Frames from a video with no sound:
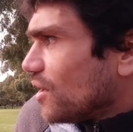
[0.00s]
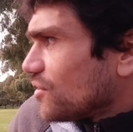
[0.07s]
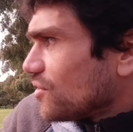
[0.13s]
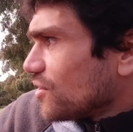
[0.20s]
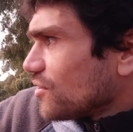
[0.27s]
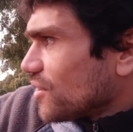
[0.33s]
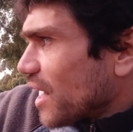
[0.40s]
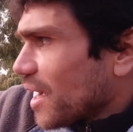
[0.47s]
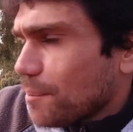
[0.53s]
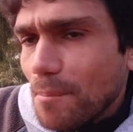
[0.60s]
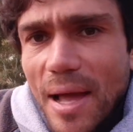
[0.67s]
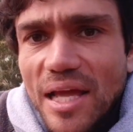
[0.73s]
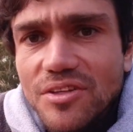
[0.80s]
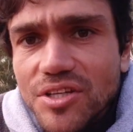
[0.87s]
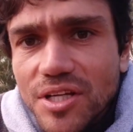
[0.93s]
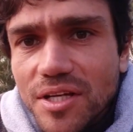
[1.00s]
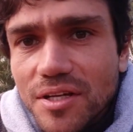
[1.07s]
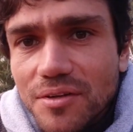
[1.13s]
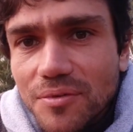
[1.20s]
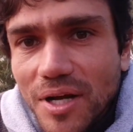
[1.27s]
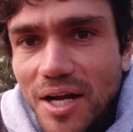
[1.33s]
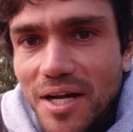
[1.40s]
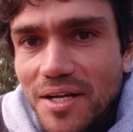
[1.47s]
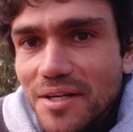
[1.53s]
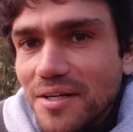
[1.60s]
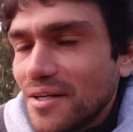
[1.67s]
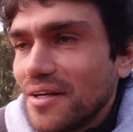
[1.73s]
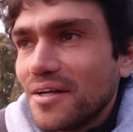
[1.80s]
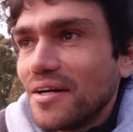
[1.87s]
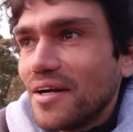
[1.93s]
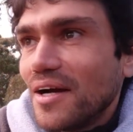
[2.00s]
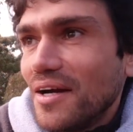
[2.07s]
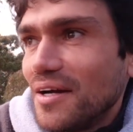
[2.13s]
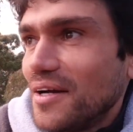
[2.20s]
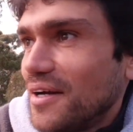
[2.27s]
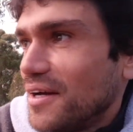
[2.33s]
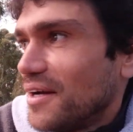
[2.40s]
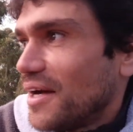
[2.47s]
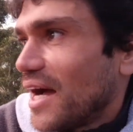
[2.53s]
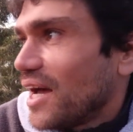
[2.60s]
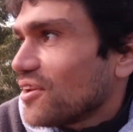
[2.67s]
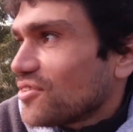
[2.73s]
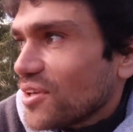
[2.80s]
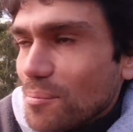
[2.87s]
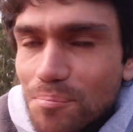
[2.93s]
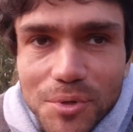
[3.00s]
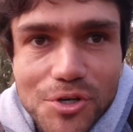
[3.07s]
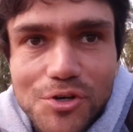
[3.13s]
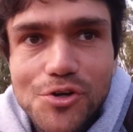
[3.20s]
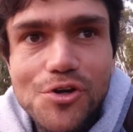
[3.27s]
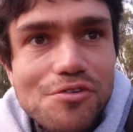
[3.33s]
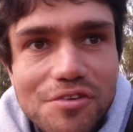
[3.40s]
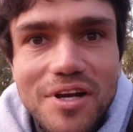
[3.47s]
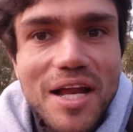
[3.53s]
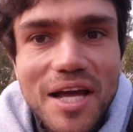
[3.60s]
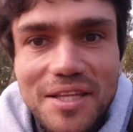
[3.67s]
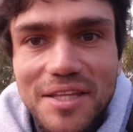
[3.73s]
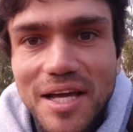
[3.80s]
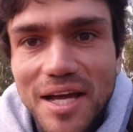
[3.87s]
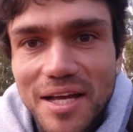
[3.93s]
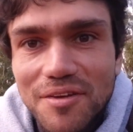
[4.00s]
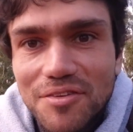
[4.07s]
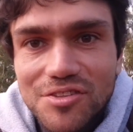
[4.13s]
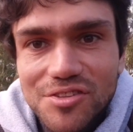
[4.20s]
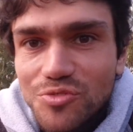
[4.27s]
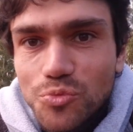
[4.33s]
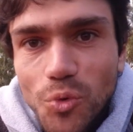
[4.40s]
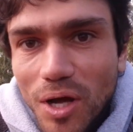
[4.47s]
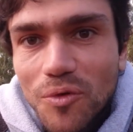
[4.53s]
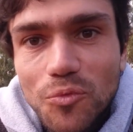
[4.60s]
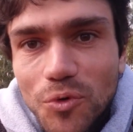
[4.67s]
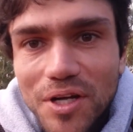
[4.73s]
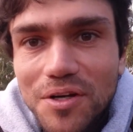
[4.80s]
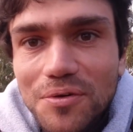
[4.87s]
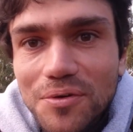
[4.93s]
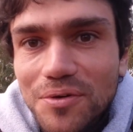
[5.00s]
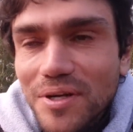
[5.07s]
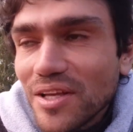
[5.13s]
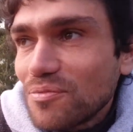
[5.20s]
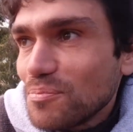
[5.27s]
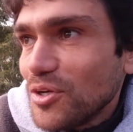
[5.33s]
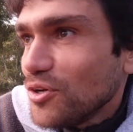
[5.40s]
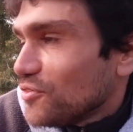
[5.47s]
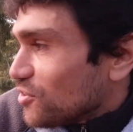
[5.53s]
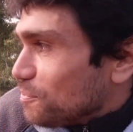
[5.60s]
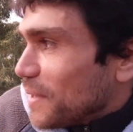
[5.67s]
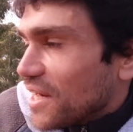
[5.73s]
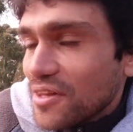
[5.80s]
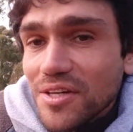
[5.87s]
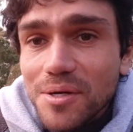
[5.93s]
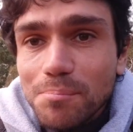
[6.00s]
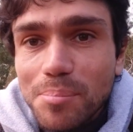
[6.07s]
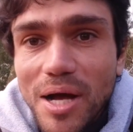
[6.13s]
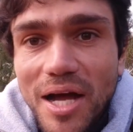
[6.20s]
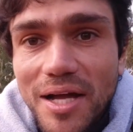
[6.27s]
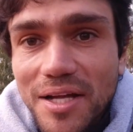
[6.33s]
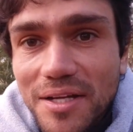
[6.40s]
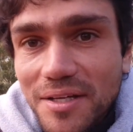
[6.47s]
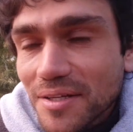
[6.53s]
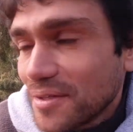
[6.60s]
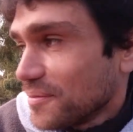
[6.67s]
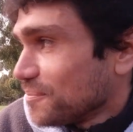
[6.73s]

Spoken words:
It's just like magic, right? How does it maneuver like that if it's just one wheel? It maneuvers better than a bike.